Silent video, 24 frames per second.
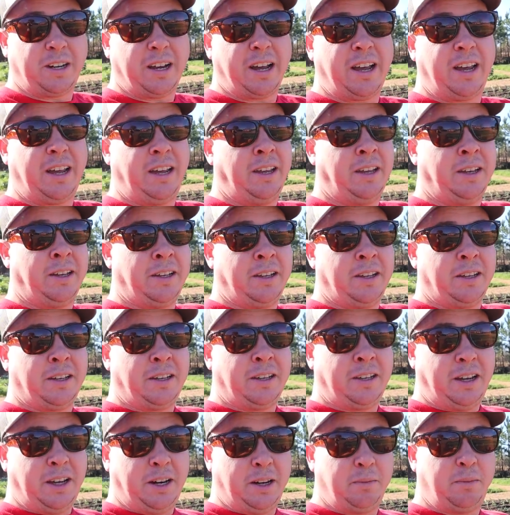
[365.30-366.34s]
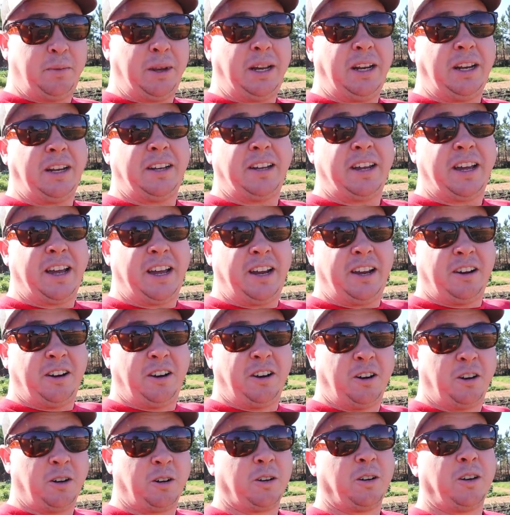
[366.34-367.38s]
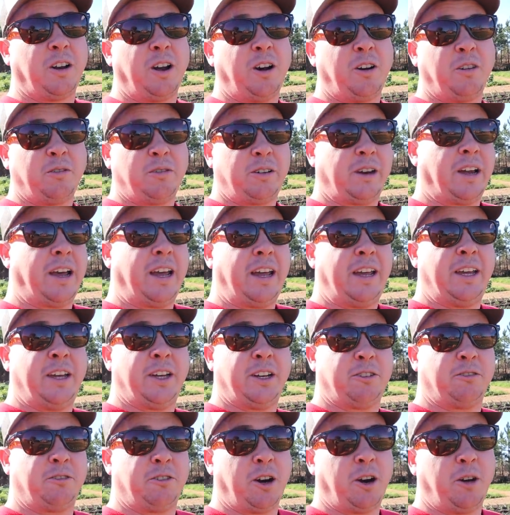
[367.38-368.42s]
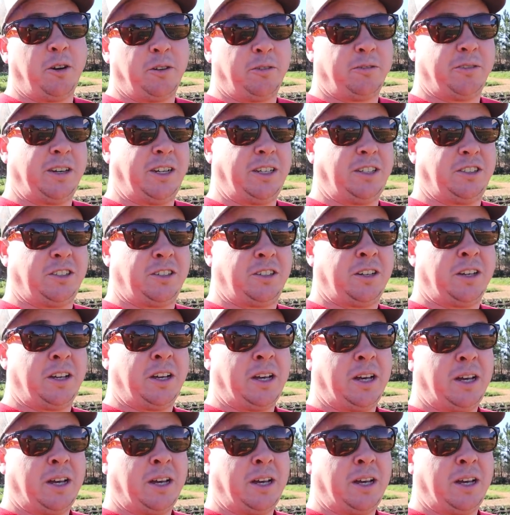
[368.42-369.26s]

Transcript: day, intermediate day or long day growing region.